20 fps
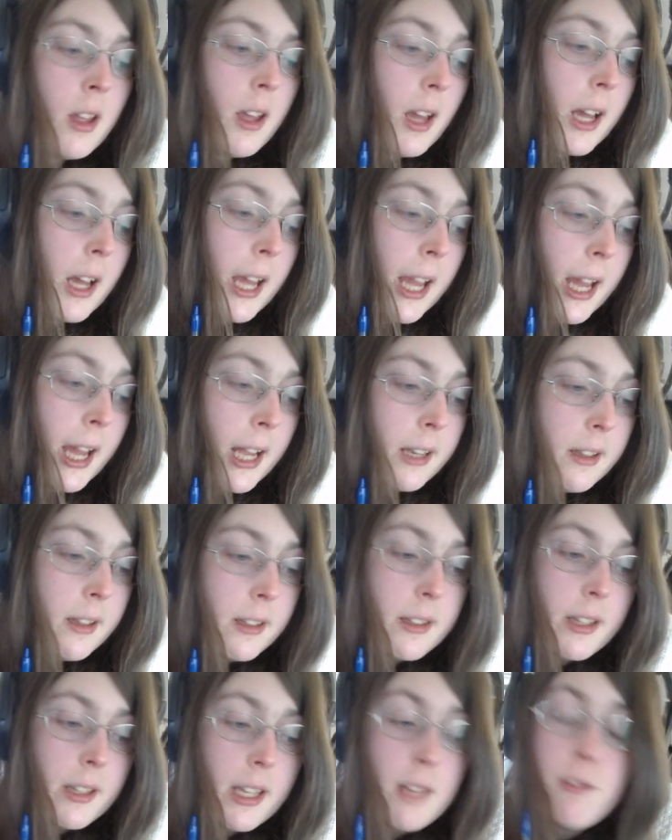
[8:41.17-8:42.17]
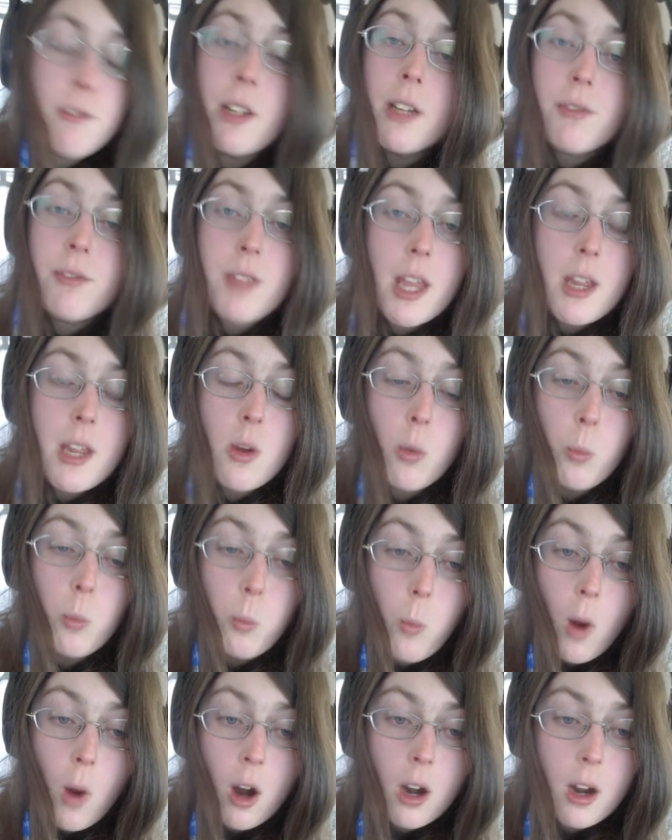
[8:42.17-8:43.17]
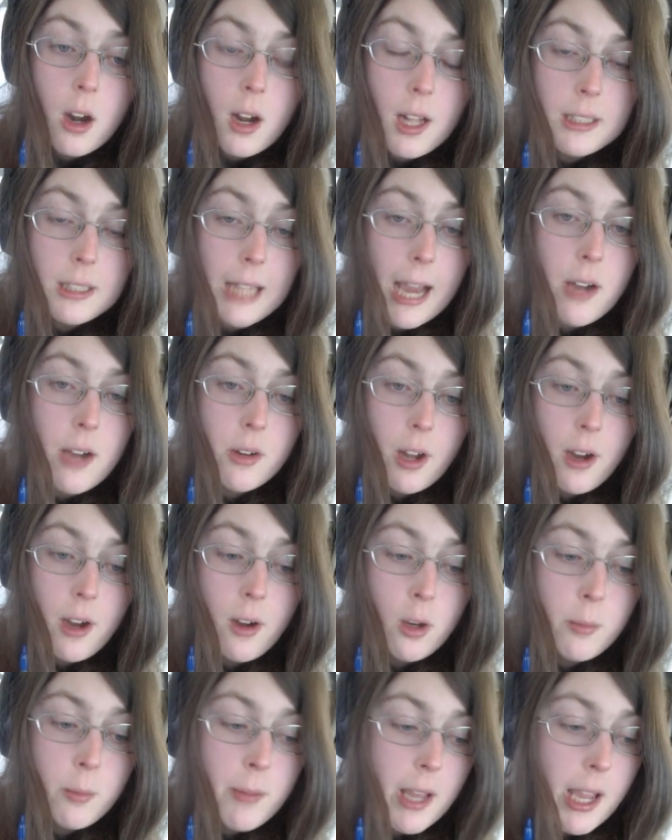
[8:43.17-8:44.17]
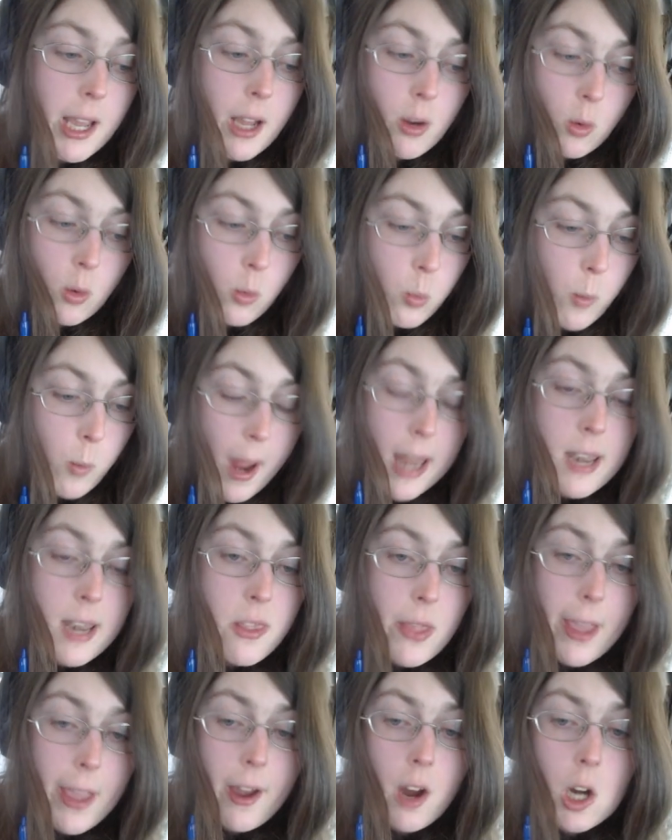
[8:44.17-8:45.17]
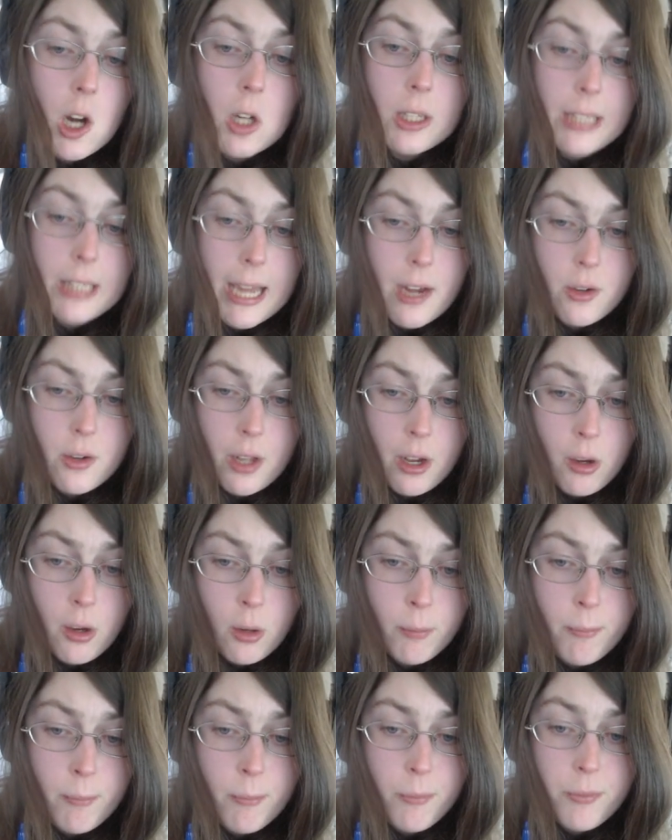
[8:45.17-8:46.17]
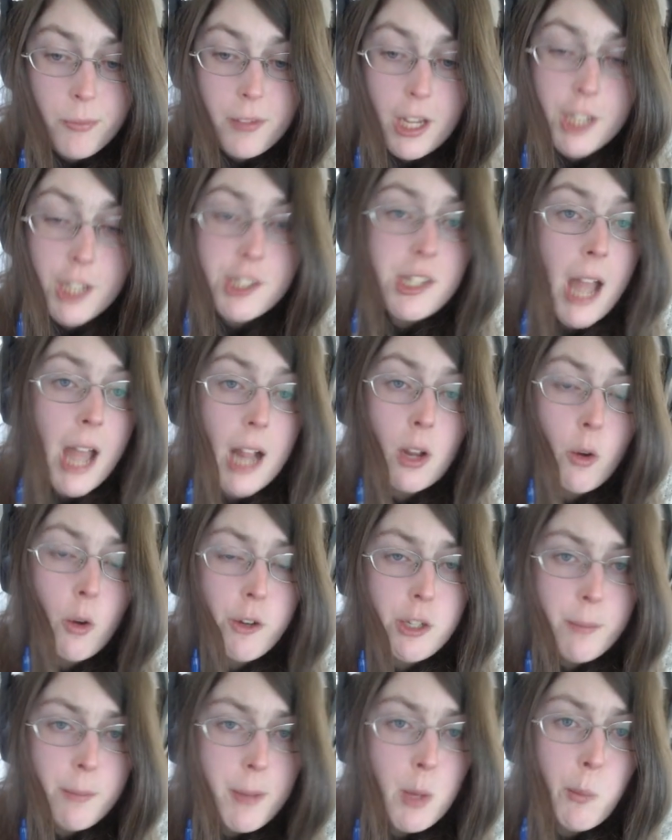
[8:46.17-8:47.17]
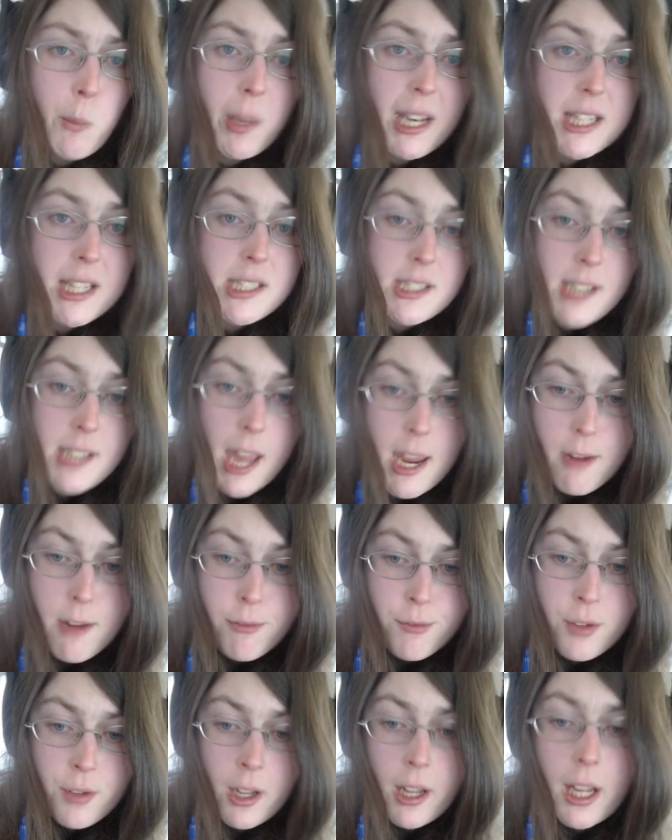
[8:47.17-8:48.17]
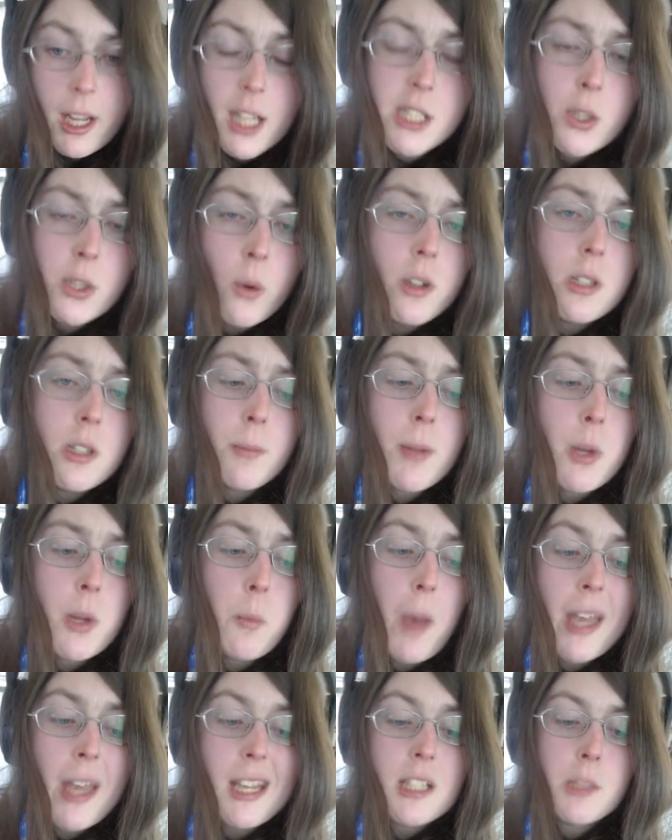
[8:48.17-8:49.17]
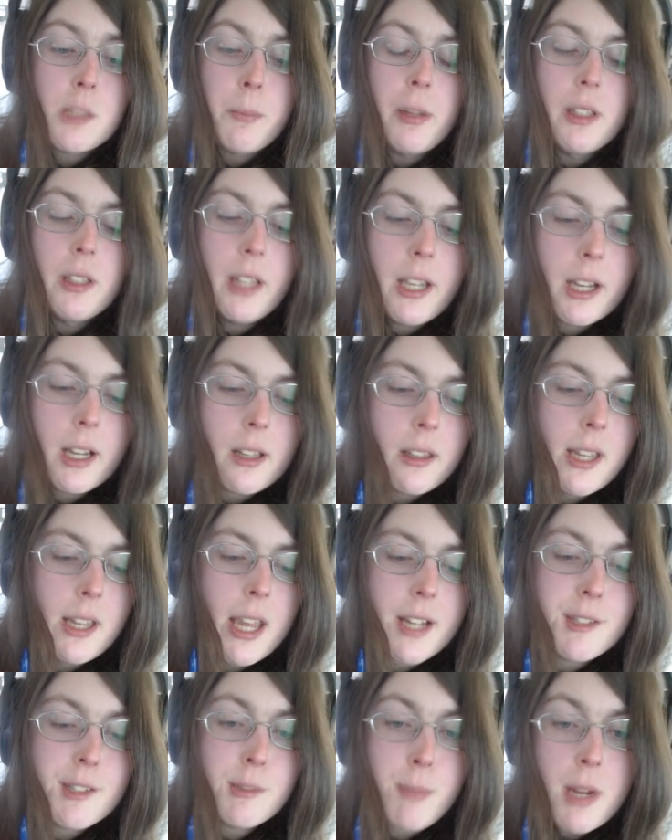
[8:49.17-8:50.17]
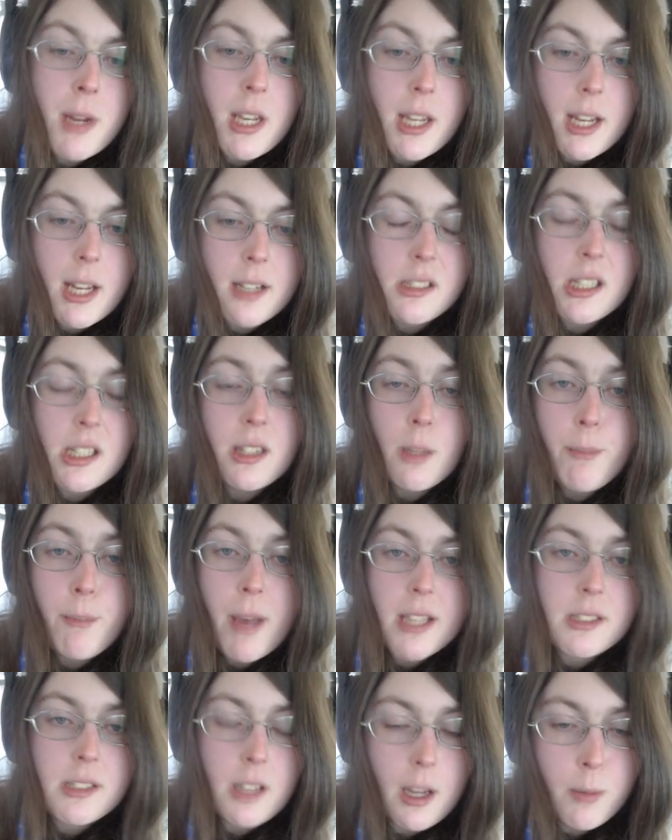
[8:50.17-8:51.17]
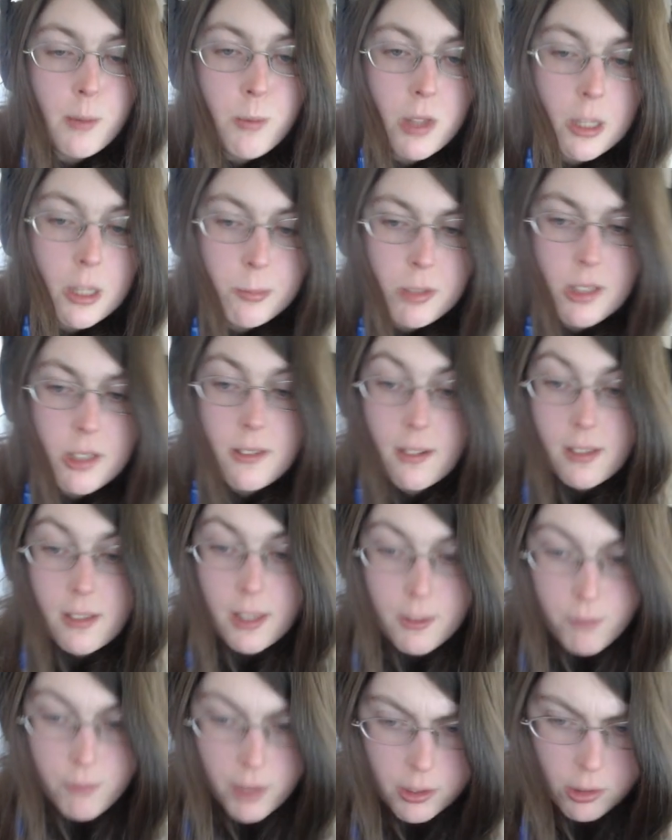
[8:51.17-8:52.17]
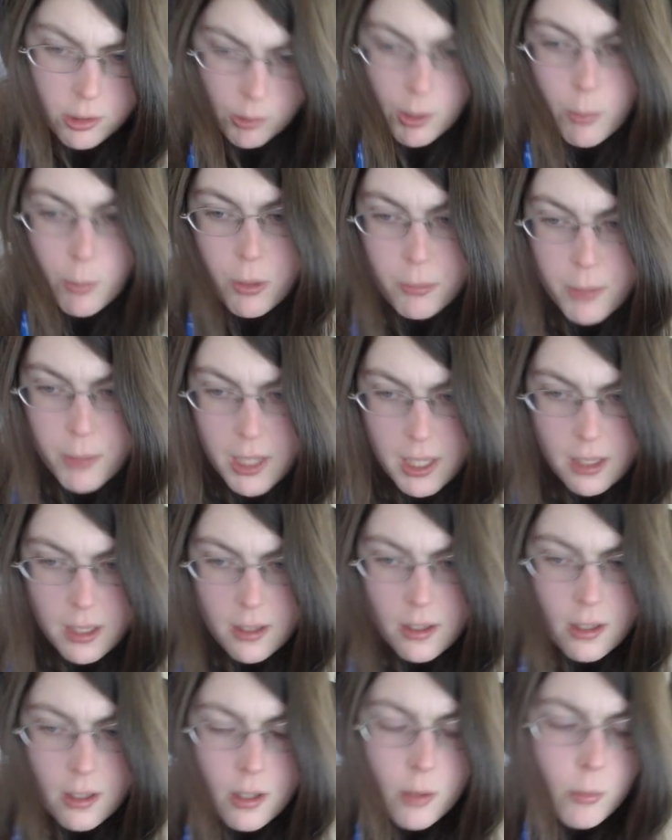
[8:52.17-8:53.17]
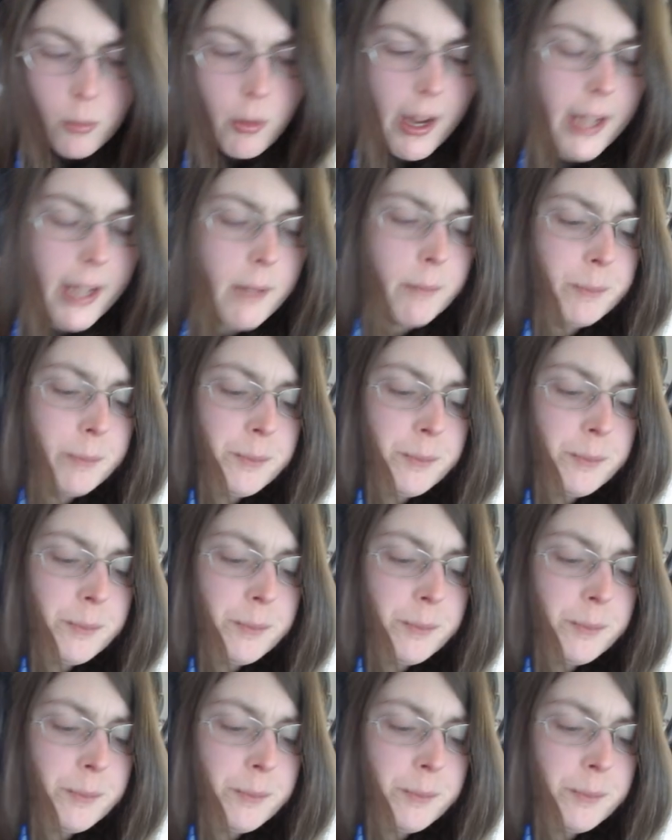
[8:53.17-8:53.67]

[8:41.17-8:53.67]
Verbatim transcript: And even if they were allowed home, or when they are allowed home, it's not going to be when it's safe. It's going to be when it's politically expedient and the best time for them to declare victory would be, right?